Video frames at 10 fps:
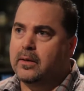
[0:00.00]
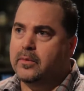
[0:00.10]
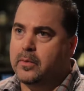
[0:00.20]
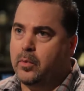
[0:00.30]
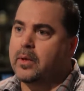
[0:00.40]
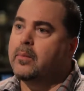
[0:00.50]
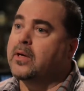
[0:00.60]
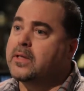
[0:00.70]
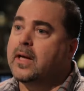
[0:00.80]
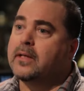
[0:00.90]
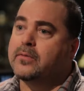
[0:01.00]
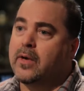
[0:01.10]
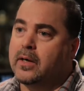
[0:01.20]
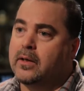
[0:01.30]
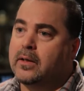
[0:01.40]
was a Wynton Marsalis
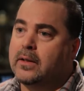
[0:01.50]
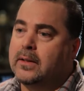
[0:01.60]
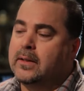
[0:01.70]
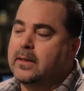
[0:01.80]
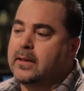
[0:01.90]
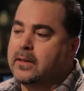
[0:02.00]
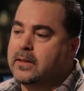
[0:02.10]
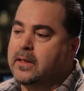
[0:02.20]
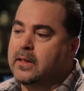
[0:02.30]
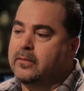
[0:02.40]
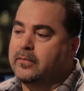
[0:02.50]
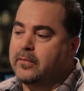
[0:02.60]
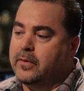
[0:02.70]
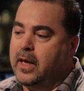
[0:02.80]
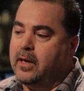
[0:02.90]
record that Steve
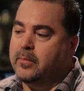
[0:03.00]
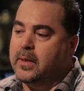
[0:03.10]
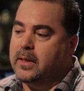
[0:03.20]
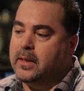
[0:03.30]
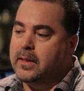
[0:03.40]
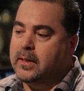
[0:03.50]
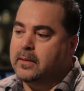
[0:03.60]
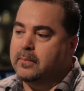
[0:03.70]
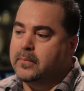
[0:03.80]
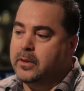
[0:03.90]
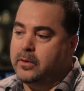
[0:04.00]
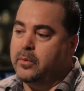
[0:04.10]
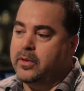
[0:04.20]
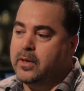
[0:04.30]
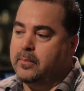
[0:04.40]
gave me to
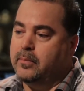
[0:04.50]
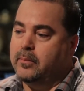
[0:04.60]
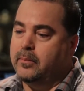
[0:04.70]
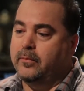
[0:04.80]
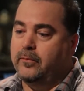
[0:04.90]
do with him,